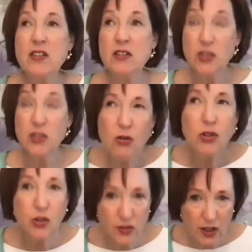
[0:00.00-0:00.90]
a
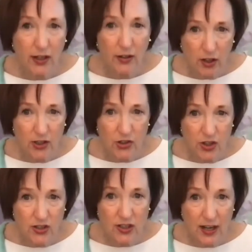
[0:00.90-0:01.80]
social
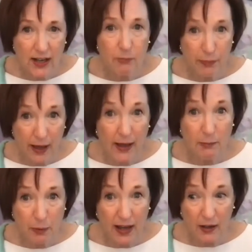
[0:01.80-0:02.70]
psychologist
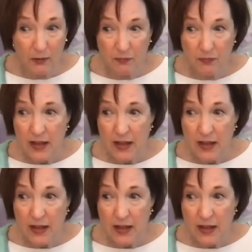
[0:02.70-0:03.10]
at Penn.